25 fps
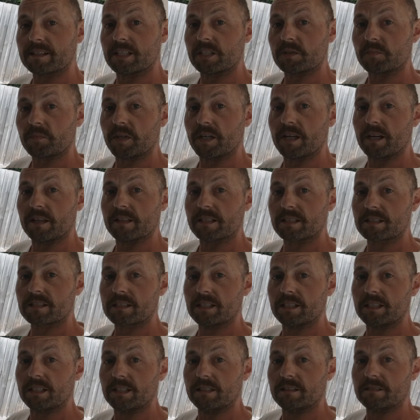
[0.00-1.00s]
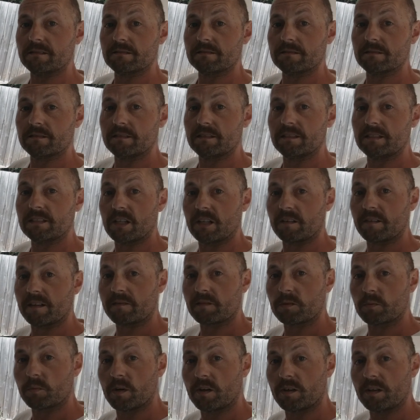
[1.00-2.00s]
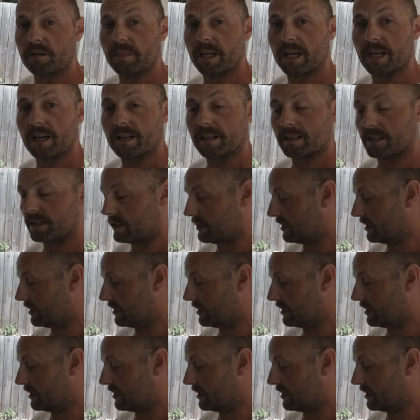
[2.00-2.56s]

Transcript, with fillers: sits behind the seat. You don't have to worry about it.